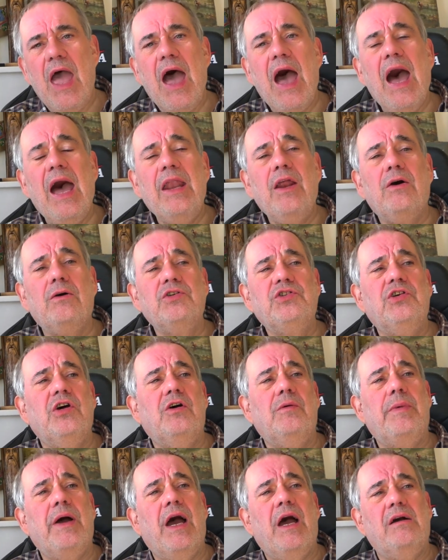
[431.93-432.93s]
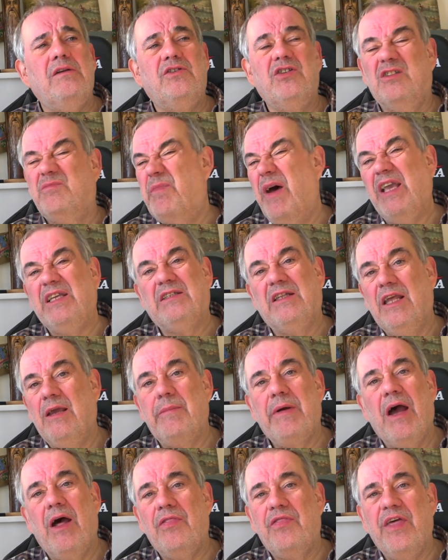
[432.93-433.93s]
and also about just basically
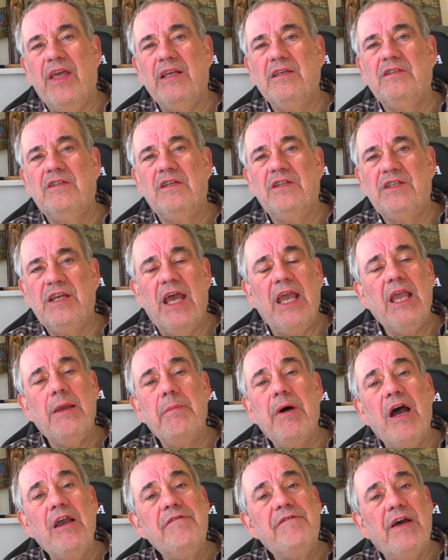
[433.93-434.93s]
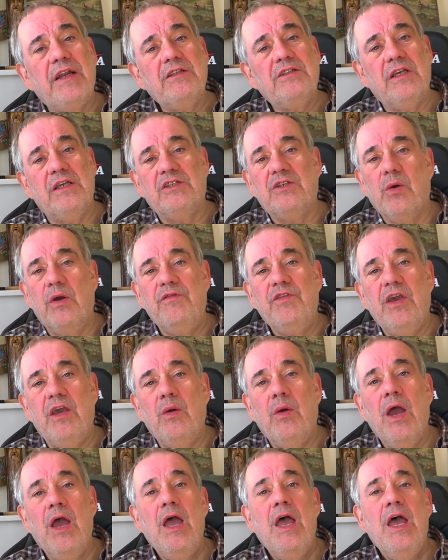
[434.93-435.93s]
about things that take my fancy. So if
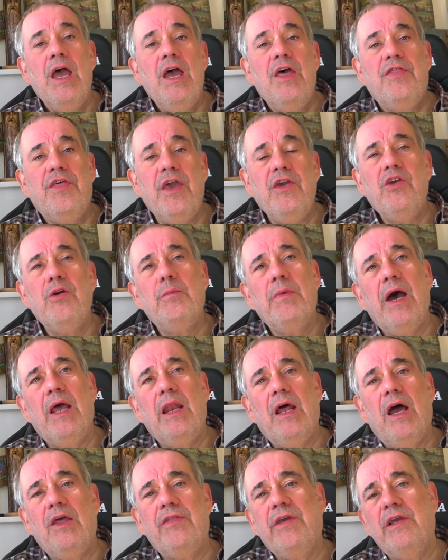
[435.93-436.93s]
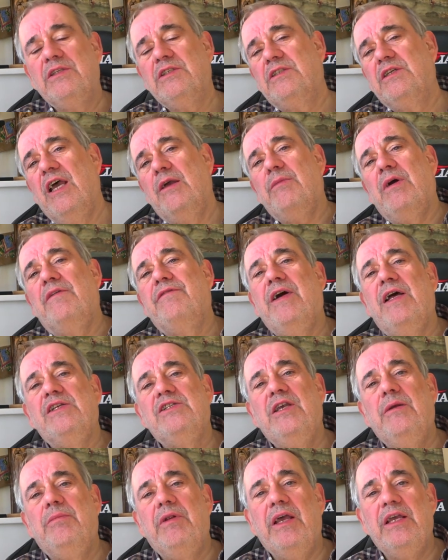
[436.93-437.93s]
you think you might like things that take my
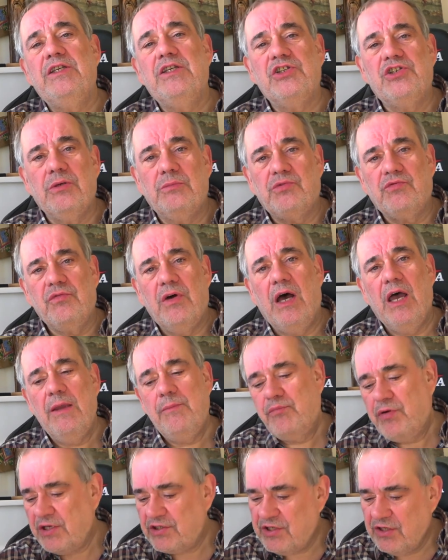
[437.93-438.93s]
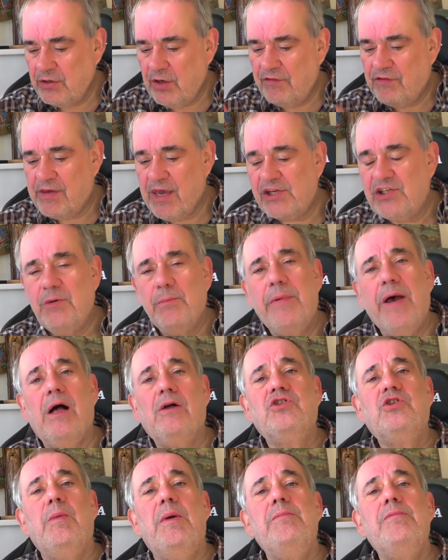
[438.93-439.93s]
fancy, please subscribe. Press the notification
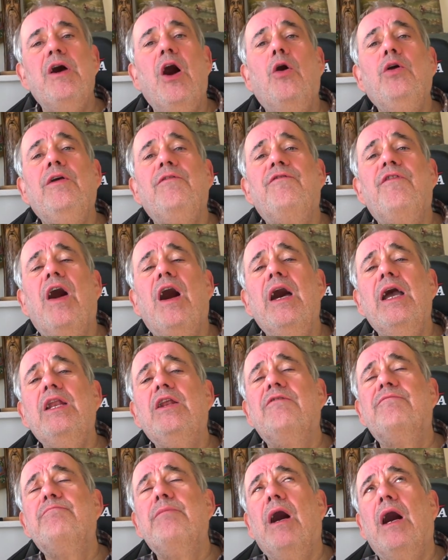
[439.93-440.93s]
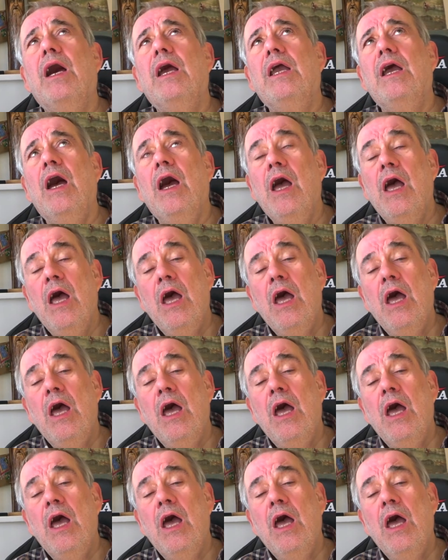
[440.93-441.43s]
bell to be notified of my